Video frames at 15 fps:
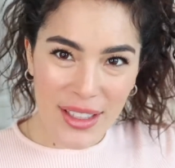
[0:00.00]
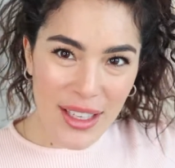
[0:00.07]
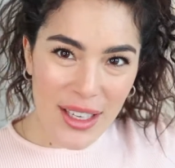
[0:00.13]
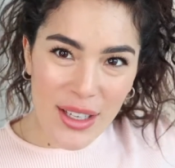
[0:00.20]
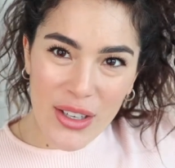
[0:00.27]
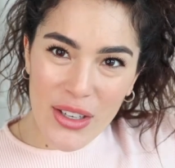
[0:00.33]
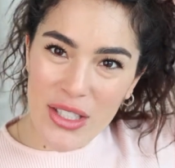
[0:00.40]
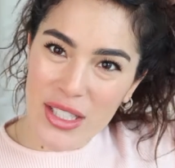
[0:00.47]

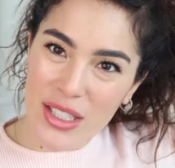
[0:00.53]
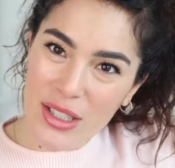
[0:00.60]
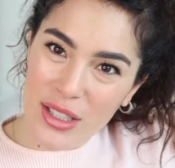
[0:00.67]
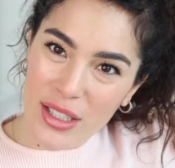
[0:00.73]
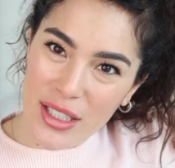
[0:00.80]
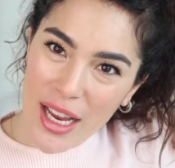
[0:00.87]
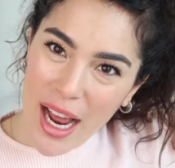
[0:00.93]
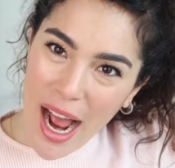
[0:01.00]
Because
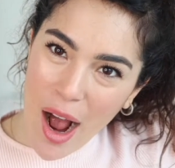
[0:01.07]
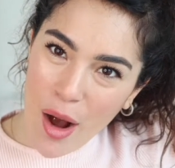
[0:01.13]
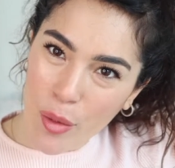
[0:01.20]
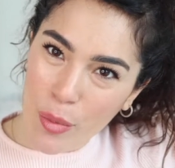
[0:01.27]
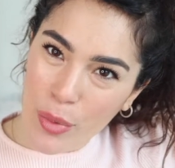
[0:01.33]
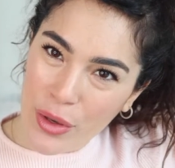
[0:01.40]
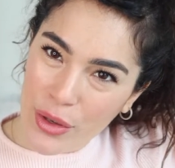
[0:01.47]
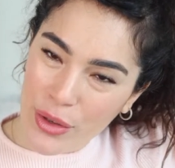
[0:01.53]

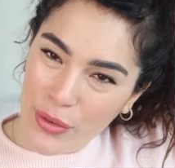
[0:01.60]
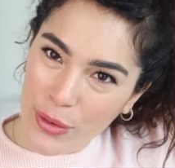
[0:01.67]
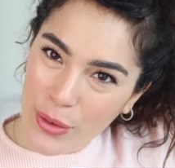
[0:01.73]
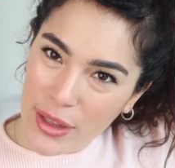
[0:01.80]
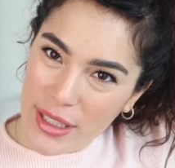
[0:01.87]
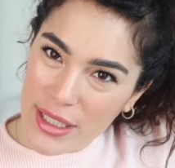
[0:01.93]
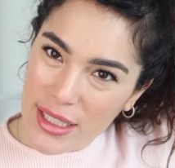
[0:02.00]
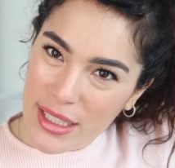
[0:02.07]
how beautiful
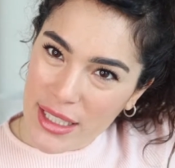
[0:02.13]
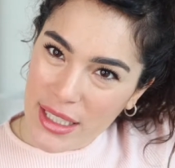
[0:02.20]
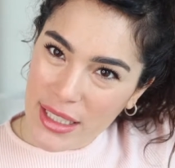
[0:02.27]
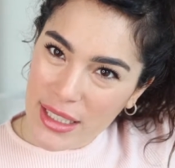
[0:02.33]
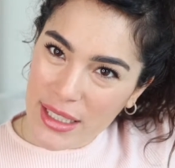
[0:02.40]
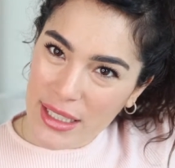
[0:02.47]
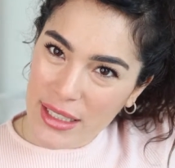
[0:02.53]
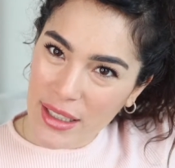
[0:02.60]
is
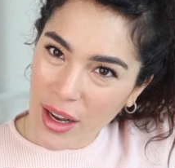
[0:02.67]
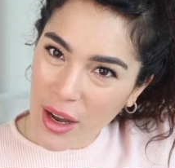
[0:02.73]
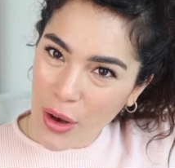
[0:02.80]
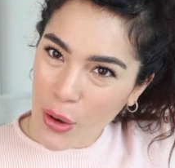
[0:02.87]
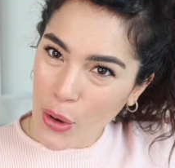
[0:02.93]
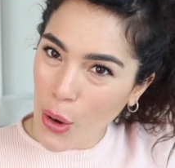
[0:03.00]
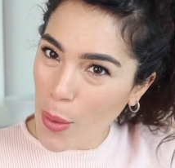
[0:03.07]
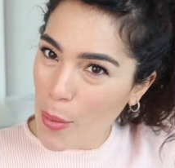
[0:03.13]
this
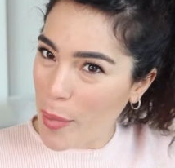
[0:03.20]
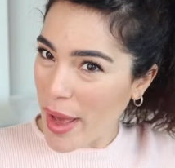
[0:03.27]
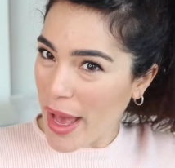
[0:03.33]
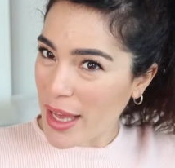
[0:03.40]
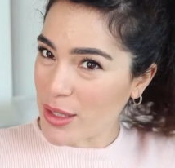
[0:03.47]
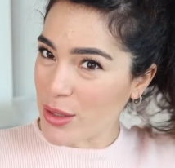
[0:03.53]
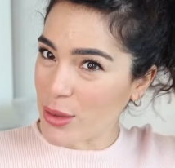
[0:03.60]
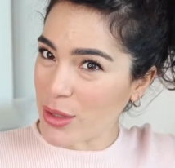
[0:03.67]

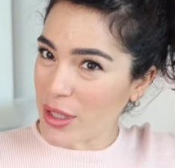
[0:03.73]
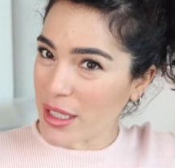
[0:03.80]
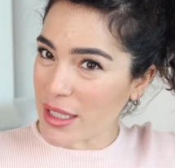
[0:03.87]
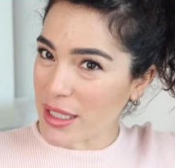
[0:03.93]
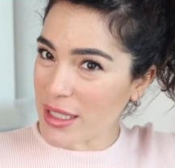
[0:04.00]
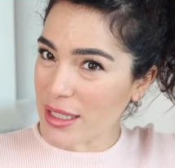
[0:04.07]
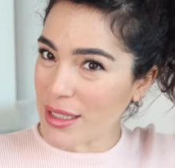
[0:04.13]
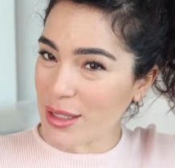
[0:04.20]
compared to
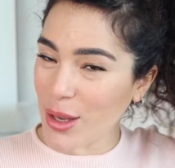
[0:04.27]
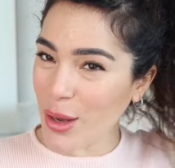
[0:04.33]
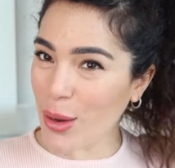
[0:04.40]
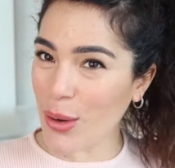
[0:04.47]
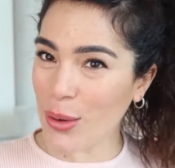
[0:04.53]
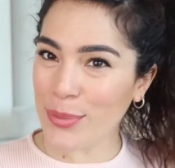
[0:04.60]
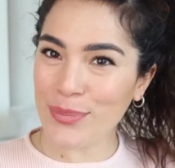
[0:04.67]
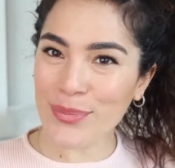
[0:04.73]
this?
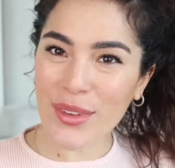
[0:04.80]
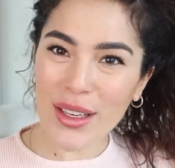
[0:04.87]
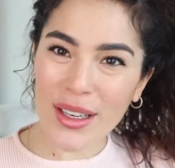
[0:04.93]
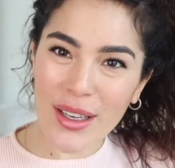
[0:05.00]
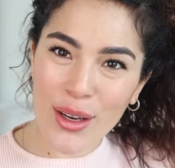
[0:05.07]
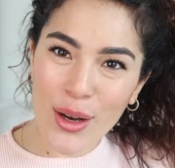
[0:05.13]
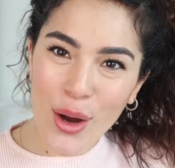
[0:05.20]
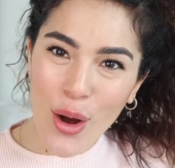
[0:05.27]
So
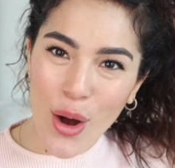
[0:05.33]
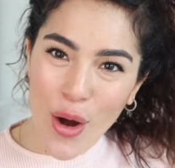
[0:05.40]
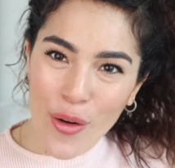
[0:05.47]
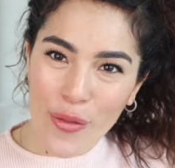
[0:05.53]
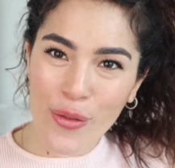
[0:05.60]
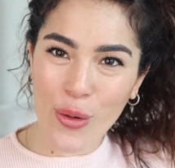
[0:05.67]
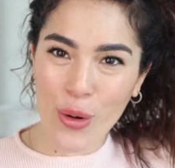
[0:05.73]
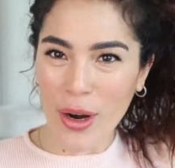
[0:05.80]

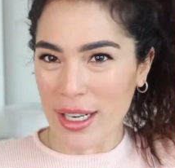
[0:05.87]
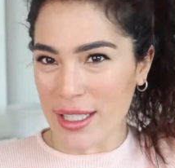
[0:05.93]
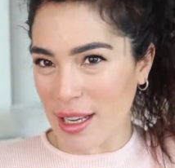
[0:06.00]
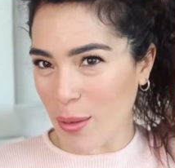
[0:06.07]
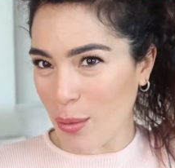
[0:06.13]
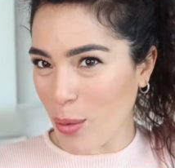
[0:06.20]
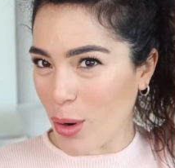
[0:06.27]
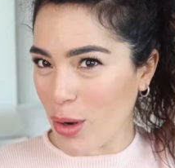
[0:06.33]
of course I
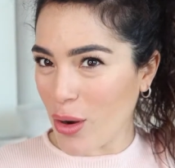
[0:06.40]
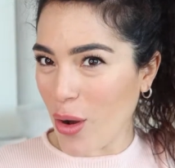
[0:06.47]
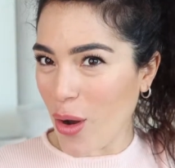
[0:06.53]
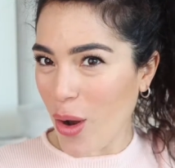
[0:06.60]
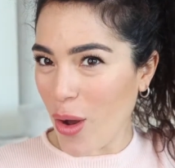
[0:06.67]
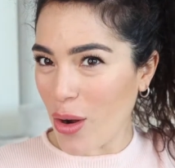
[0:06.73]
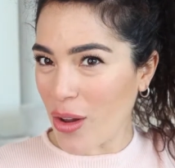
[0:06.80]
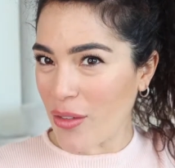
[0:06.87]
want
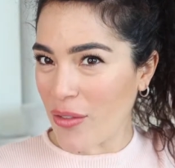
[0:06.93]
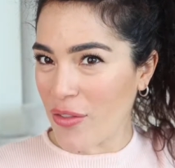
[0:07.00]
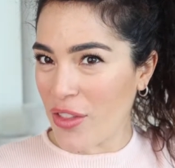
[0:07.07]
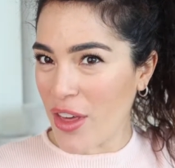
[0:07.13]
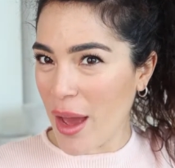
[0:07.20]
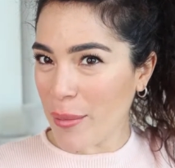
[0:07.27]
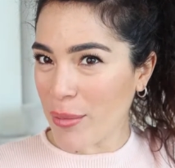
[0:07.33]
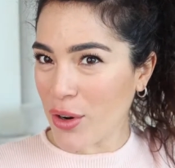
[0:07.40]
all of
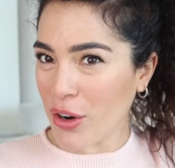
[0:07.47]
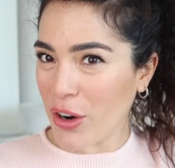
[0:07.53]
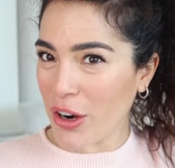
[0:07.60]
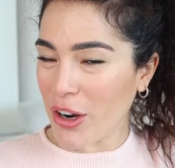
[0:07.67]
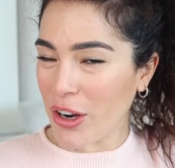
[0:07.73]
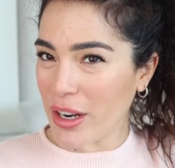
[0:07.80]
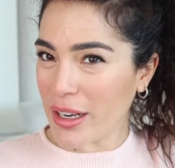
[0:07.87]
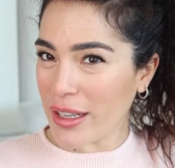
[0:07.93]
them
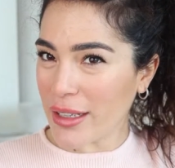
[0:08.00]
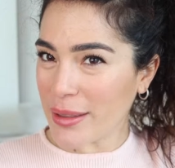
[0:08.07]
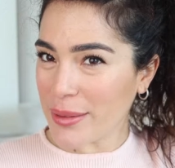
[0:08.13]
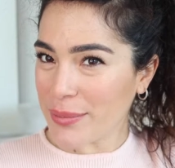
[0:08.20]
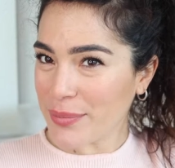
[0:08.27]
curly,